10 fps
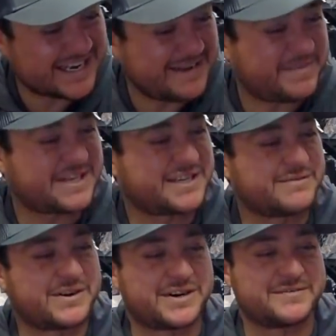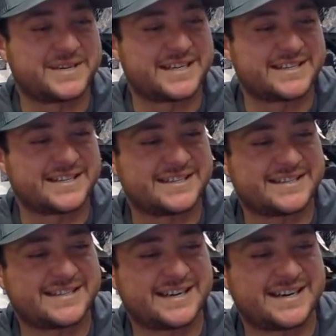can't be too old because it
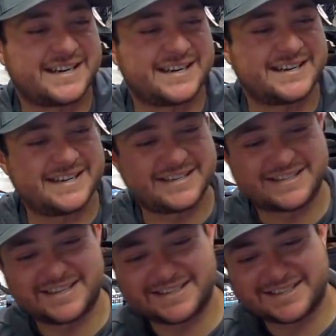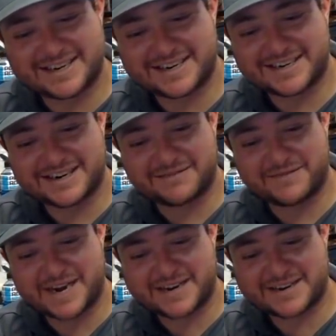says a
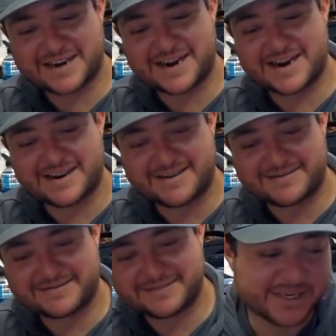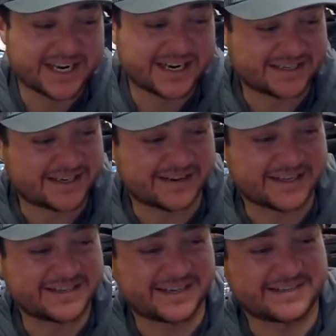fat cow. But yes, no,
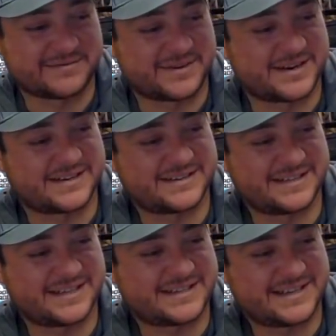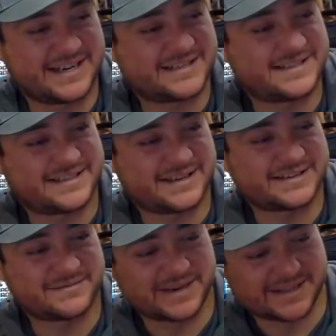these things work. It's
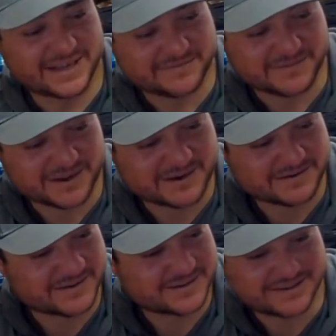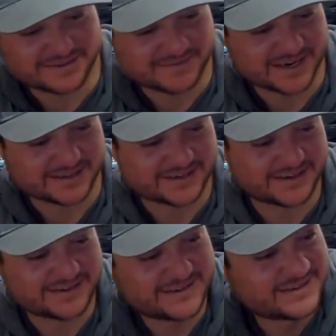just the way they flow and something extra.